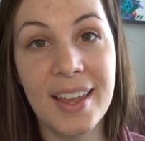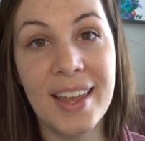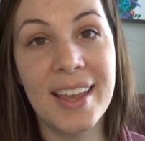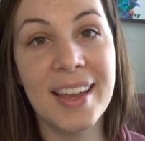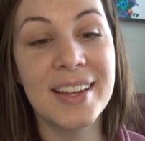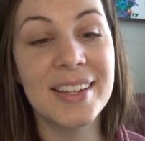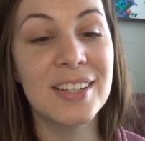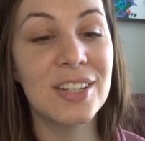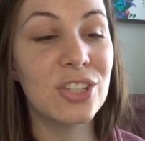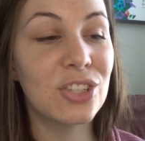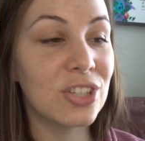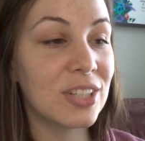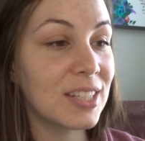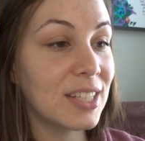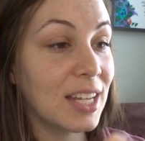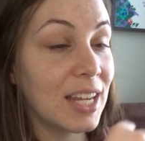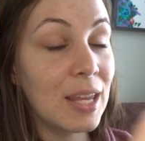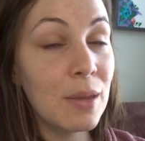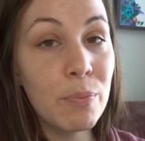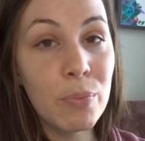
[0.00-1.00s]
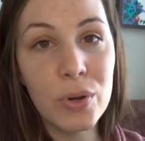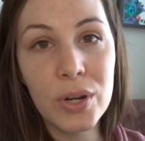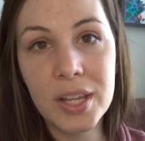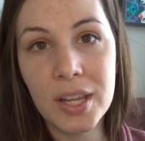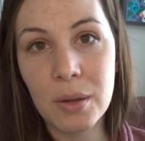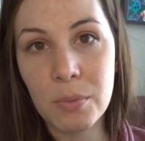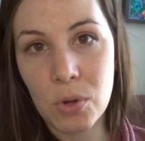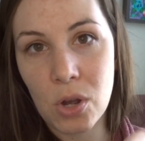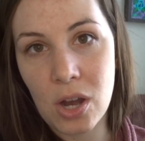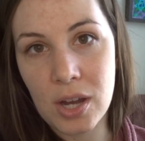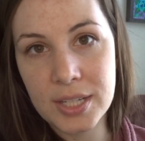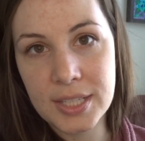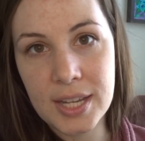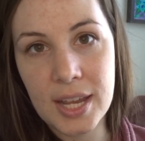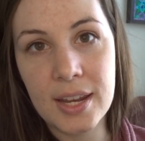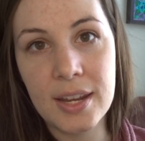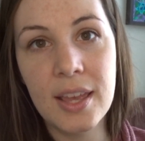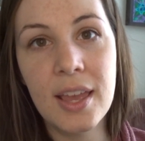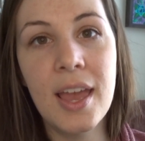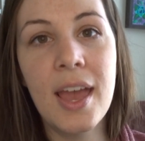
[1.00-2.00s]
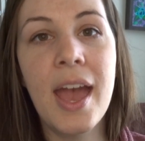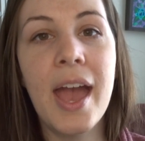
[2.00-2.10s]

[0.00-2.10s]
and just keep putting up content